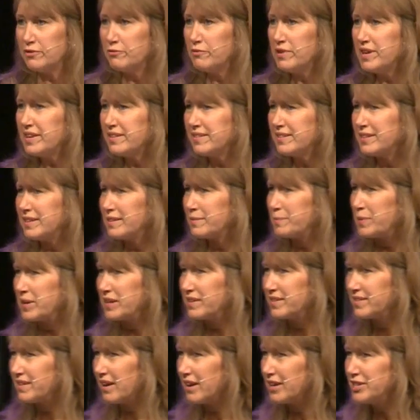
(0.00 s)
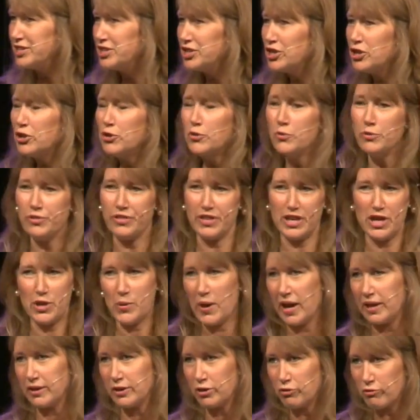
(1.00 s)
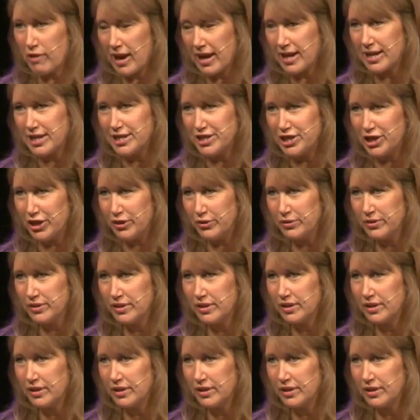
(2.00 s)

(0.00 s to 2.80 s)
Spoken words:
the reason is because I knew that you had a crack in you.